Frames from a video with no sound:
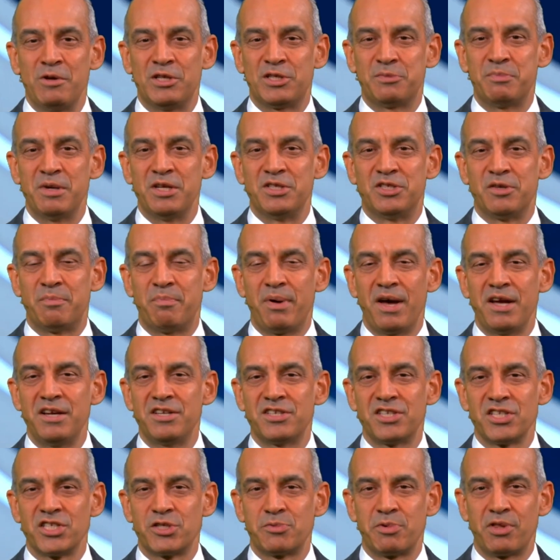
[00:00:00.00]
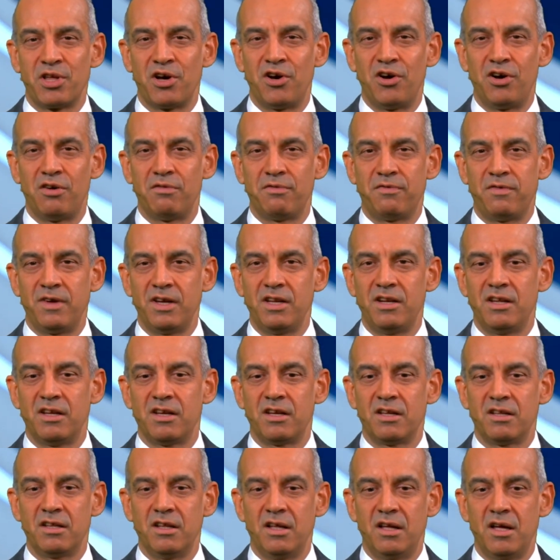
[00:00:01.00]
we speak to patients with heart
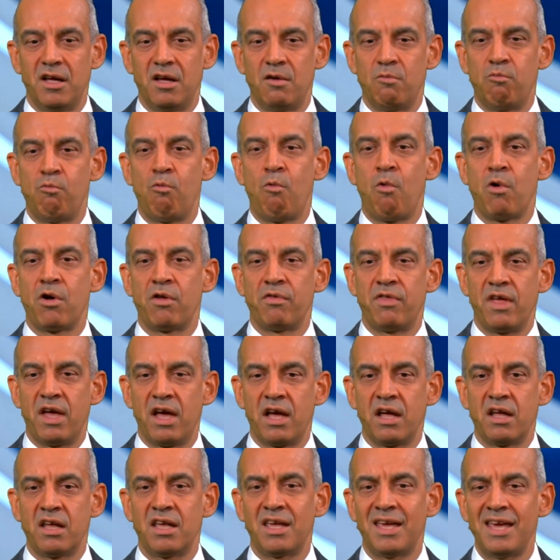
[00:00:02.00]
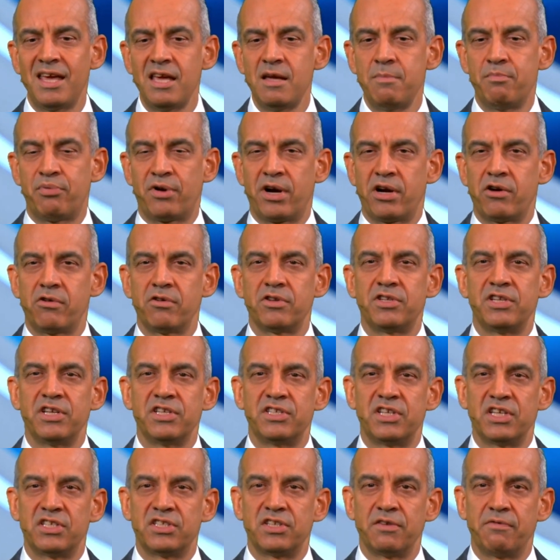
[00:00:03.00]
failure, uh, one of their key
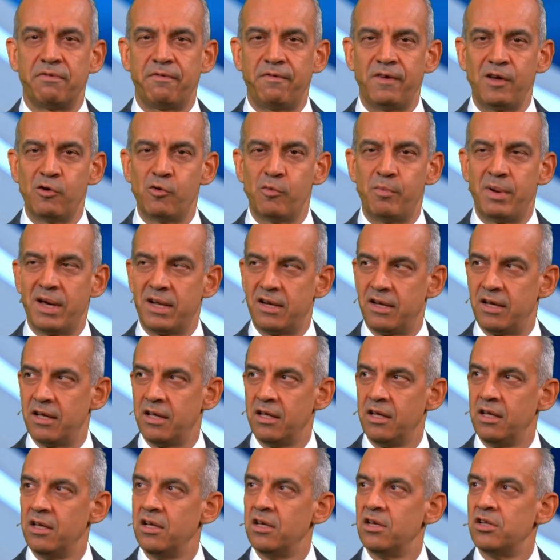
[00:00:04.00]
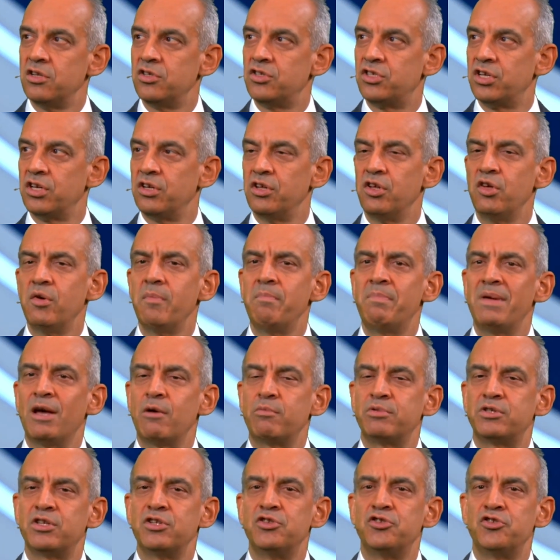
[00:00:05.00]
priorities is to feel better, to be
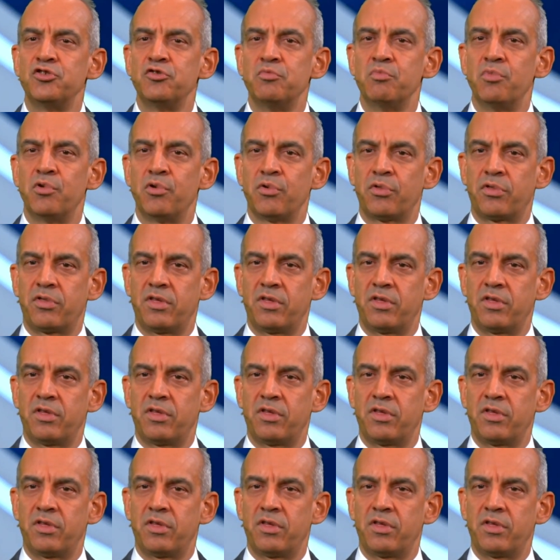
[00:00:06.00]
able to do more